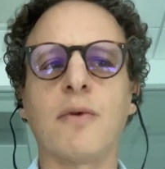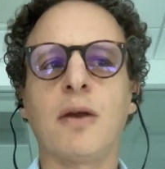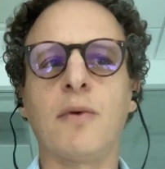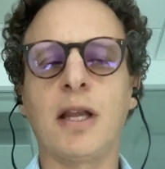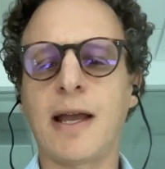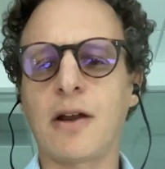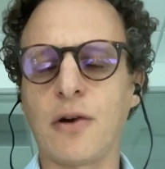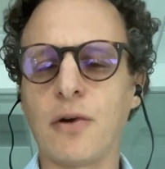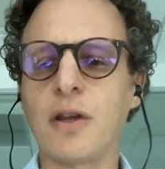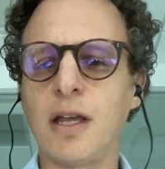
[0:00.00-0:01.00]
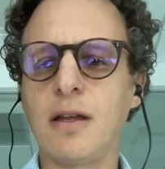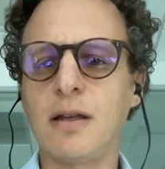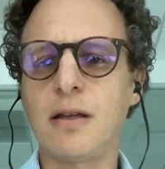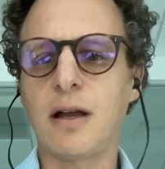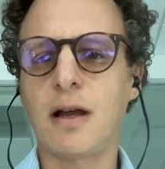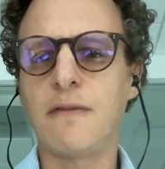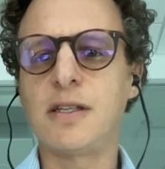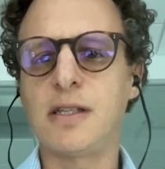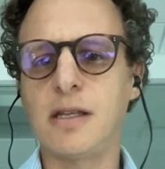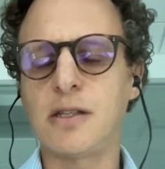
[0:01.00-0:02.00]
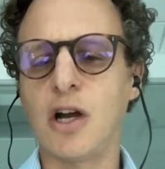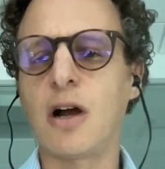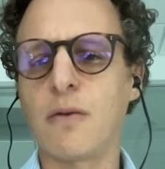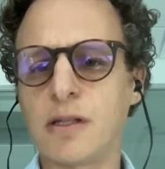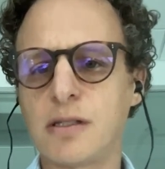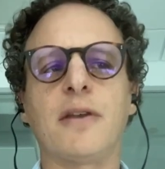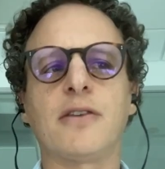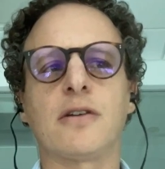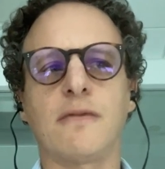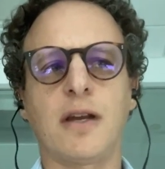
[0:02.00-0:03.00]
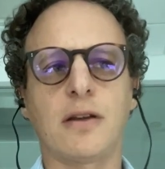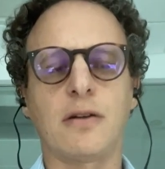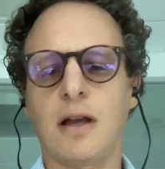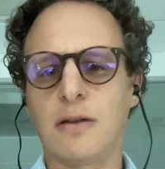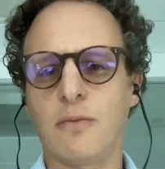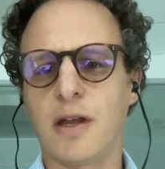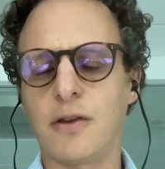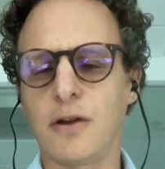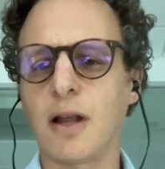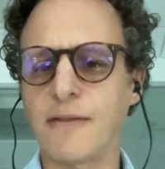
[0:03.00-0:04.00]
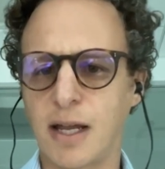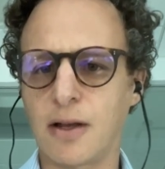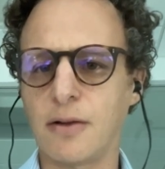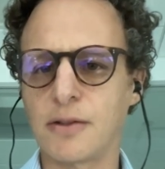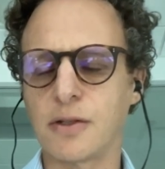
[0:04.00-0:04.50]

We, we like early uh, VCs, young ones, in terms of like their on, where they are in their life cycle.